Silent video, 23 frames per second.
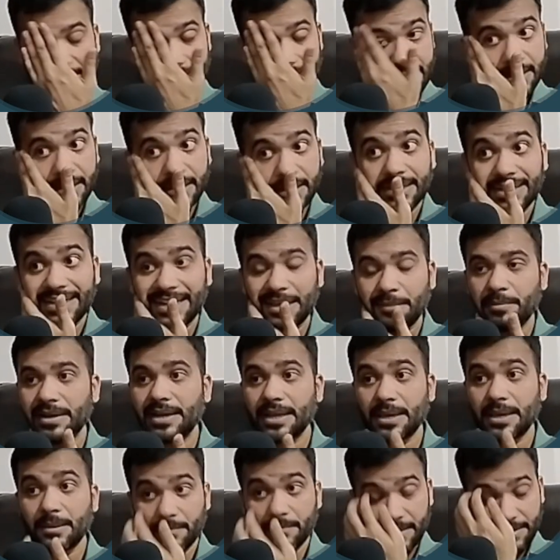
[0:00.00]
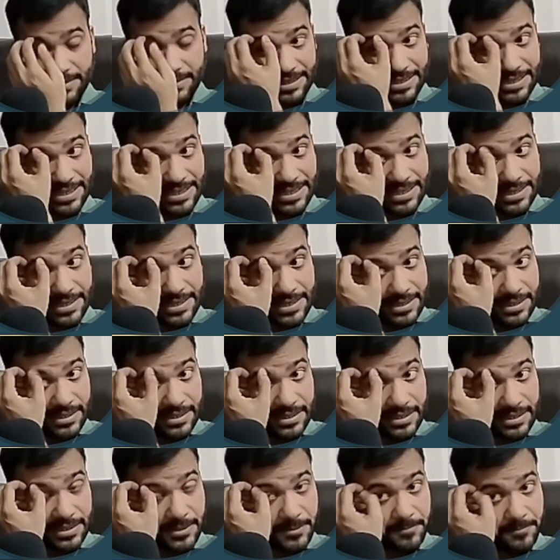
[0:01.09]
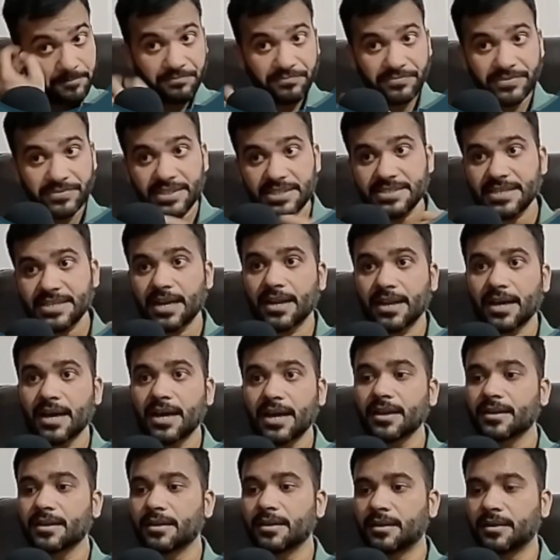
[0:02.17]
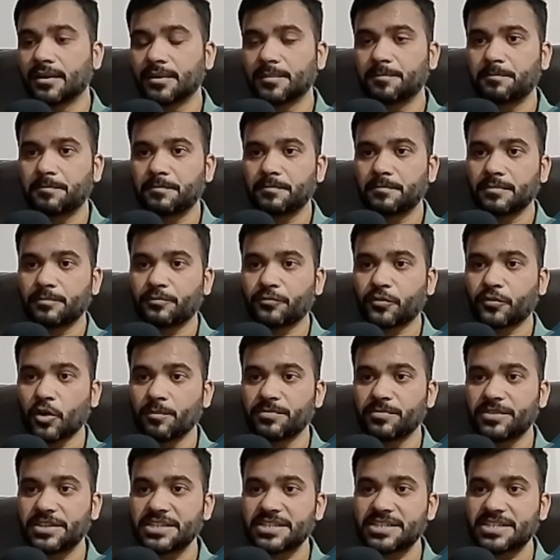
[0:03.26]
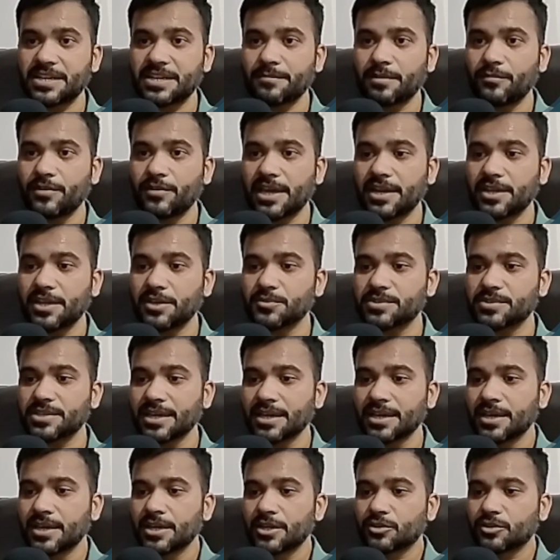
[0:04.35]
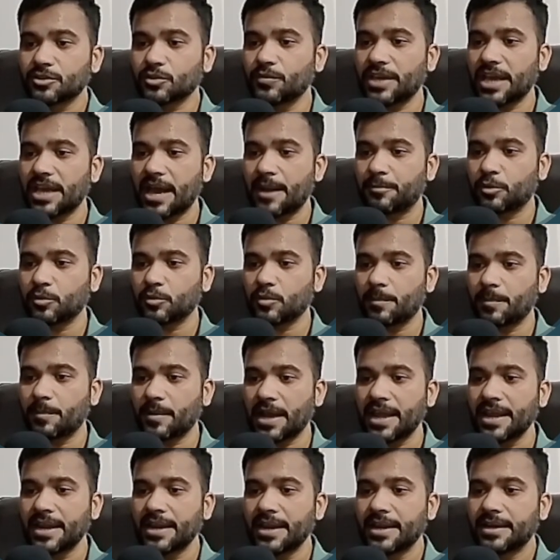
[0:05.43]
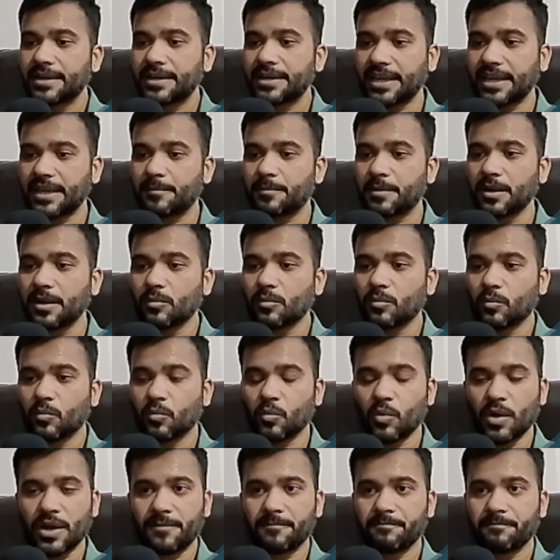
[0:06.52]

In a table name, basically these are our from this table we are using, so we have to apply table 1.